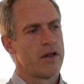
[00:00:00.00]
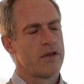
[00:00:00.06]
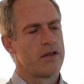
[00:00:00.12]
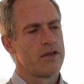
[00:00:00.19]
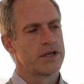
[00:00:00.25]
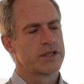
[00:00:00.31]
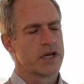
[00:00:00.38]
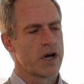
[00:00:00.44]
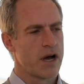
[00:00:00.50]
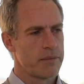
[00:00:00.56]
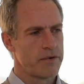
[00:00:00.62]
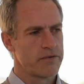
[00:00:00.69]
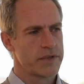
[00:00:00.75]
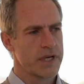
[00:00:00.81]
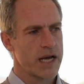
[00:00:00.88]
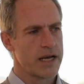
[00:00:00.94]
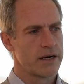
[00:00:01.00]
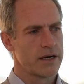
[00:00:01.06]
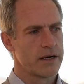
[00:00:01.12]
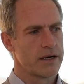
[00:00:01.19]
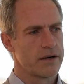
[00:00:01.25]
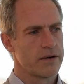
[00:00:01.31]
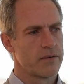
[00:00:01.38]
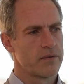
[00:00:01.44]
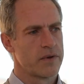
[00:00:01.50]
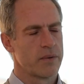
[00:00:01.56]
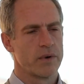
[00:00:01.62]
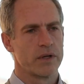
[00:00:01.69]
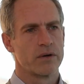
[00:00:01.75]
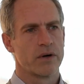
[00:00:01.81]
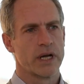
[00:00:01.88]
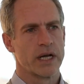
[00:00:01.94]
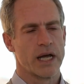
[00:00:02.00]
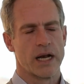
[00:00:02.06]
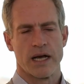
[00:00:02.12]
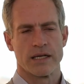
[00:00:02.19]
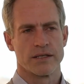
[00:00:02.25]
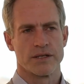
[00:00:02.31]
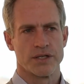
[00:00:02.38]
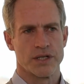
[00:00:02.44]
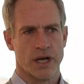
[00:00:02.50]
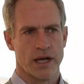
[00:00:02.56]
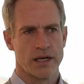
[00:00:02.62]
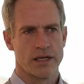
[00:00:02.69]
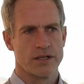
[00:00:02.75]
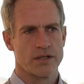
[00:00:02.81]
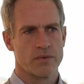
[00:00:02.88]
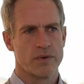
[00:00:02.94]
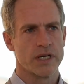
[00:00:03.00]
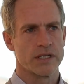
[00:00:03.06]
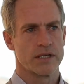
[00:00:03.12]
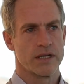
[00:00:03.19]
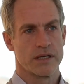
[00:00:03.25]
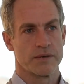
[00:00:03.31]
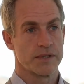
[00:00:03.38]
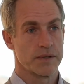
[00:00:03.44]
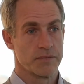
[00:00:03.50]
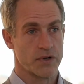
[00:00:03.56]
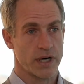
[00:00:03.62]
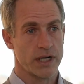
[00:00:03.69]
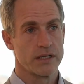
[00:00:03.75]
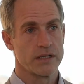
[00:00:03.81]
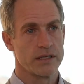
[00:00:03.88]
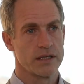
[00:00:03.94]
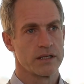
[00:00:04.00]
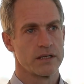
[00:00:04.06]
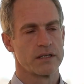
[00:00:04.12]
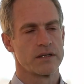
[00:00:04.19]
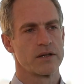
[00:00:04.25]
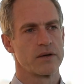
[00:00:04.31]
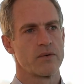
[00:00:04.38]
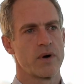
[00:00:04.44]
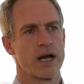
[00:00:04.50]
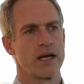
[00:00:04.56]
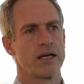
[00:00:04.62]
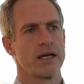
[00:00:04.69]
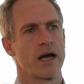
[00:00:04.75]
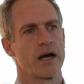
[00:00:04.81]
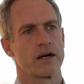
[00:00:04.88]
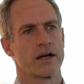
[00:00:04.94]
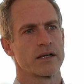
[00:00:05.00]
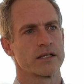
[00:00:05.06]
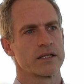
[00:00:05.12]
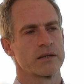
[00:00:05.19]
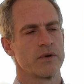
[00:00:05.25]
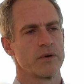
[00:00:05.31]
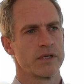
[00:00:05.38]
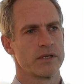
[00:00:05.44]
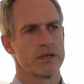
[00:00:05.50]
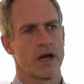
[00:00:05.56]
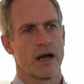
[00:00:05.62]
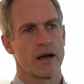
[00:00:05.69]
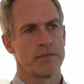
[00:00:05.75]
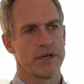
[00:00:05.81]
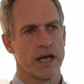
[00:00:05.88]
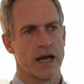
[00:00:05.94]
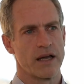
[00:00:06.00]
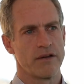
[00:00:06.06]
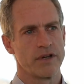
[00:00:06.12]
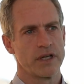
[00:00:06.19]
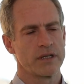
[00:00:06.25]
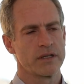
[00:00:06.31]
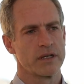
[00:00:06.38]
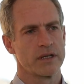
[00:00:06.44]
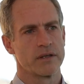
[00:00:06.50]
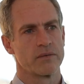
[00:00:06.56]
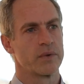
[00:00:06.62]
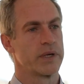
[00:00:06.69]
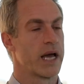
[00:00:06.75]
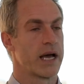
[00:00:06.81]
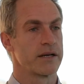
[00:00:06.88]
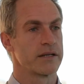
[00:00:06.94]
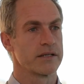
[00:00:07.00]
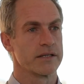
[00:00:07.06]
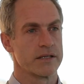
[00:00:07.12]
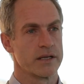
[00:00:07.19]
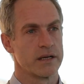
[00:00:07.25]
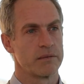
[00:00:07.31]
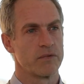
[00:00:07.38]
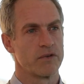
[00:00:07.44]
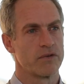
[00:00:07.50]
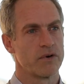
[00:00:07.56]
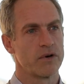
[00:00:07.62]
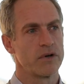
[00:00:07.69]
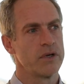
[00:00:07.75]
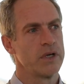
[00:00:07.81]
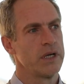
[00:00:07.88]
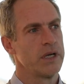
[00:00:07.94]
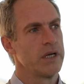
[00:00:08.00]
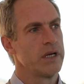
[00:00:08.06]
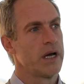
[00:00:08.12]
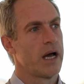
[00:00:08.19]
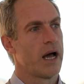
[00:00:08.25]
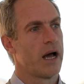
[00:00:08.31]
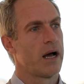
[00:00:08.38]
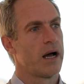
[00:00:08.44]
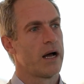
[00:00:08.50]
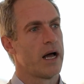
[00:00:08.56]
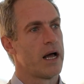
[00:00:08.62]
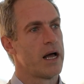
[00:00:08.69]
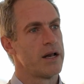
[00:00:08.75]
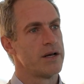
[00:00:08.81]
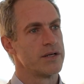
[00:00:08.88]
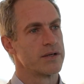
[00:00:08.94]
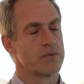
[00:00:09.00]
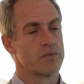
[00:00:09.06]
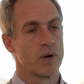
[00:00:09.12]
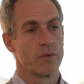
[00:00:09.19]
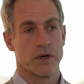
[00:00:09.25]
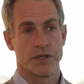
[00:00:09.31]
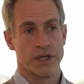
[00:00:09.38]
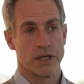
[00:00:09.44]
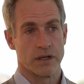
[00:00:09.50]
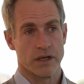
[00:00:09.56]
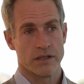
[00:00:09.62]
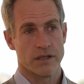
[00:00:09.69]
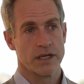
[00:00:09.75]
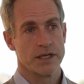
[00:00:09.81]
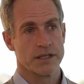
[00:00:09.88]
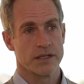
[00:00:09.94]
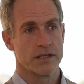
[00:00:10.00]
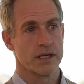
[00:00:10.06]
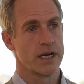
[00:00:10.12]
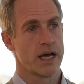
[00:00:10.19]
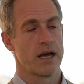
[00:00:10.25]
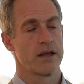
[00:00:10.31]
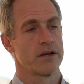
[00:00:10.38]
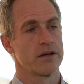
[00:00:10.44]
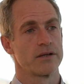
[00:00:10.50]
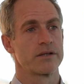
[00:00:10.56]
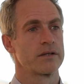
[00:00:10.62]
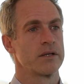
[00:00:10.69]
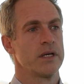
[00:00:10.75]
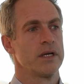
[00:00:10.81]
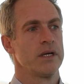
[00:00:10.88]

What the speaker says: The type of data that we're looking at hasn't changed. We are seeing some trends in the way our customers are behaving that we hadn't seen before, and we're watching closely to see how those